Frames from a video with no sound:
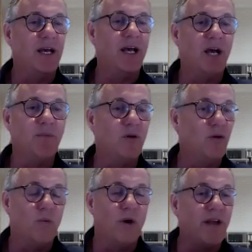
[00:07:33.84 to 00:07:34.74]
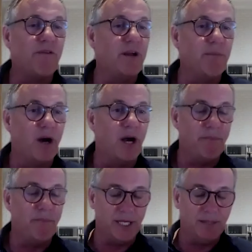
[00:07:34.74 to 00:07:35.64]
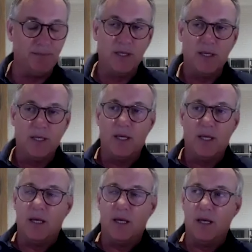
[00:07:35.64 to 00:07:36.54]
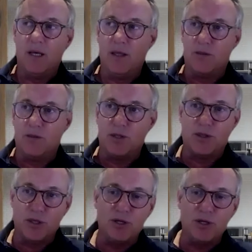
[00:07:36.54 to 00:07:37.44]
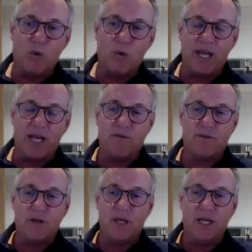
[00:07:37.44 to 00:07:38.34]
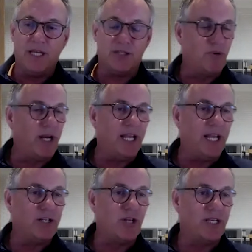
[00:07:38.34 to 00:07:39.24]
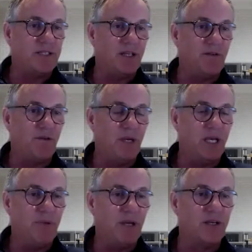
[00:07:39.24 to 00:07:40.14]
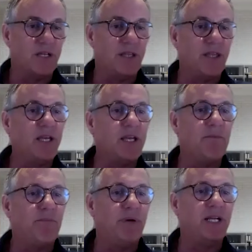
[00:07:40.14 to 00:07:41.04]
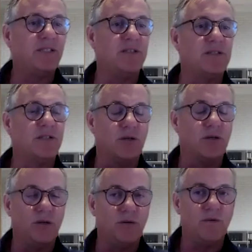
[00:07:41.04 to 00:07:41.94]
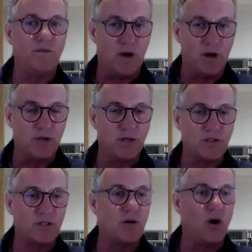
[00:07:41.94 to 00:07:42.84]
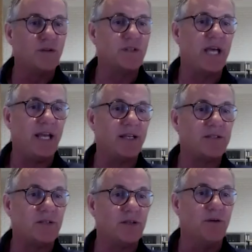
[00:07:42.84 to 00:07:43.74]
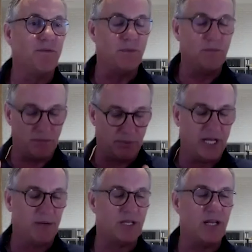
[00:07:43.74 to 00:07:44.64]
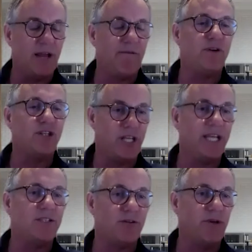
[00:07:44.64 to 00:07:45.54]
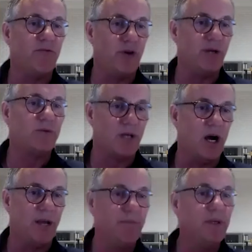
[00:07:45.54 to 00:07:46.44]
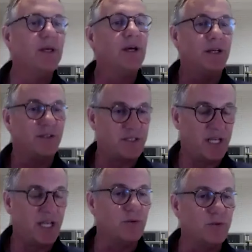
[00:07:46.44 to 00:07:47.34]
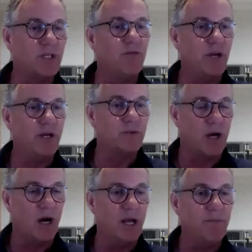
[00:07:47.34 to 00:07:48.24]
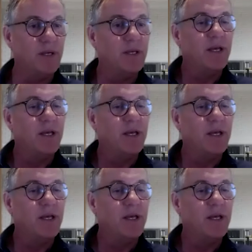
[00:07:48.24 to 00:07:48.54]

um, or whatever it might be. The third wave is really interesting for me because I think it brings into focus context of being able to leverage data in real time and signals in real time,